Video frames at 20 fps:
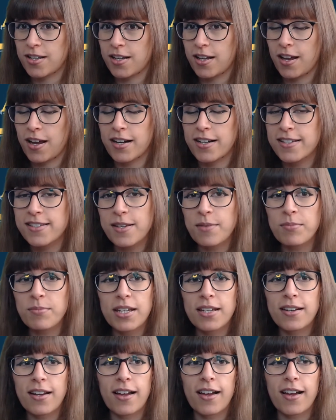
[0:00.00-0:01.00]
and it's
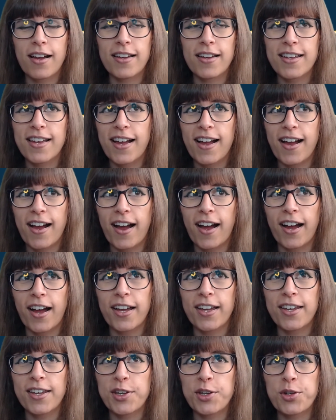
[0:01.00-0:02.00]
something
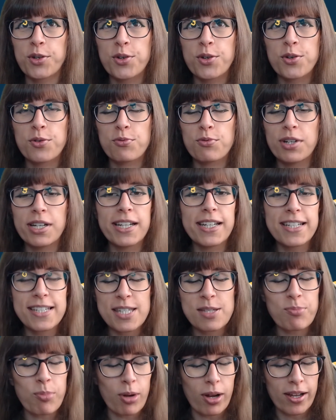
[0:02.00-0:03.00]
I really
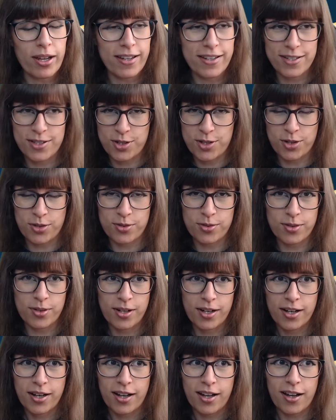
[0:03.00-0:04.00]
aspire to,
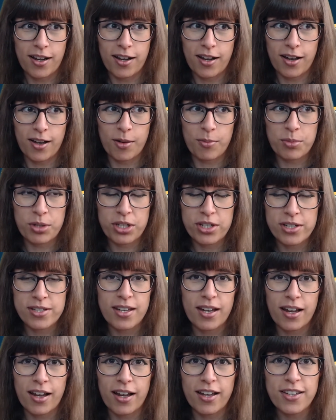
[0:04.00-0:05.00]
because
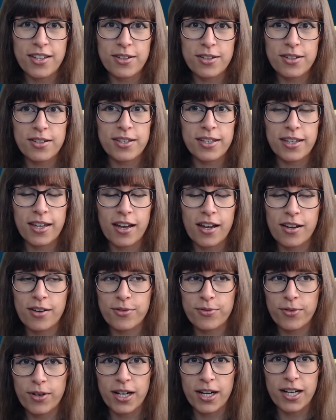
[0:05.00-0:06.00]
I get
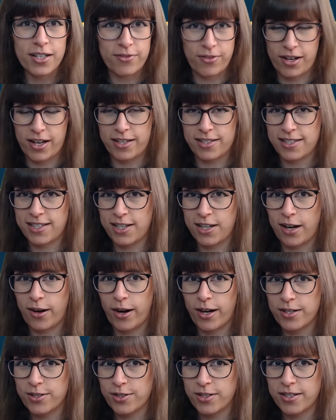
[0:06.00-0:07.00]
afraid of asking
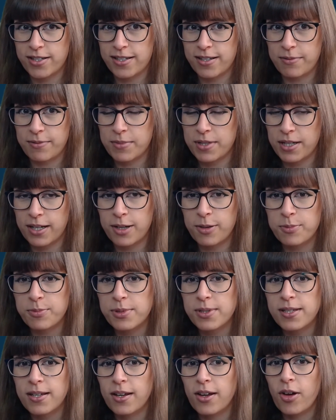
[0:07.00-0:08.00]
questions
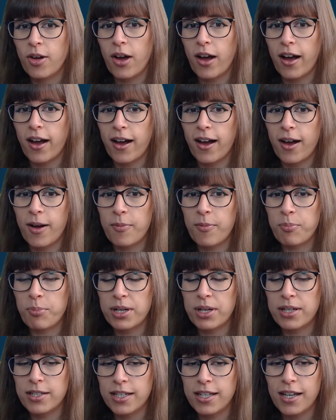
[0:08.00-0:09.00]
sometimes.
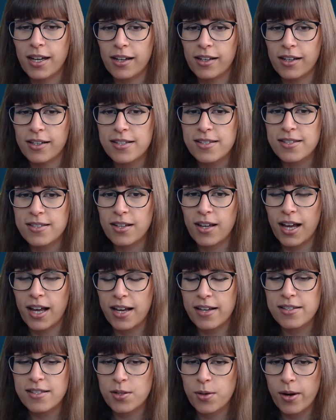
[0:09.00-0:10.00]
But Niax
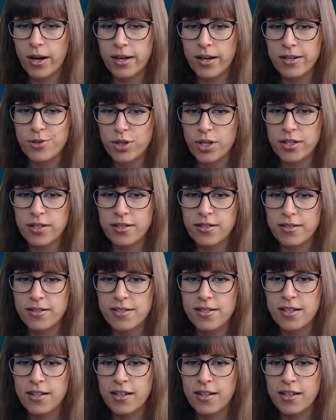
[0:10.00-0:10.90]
asks questions.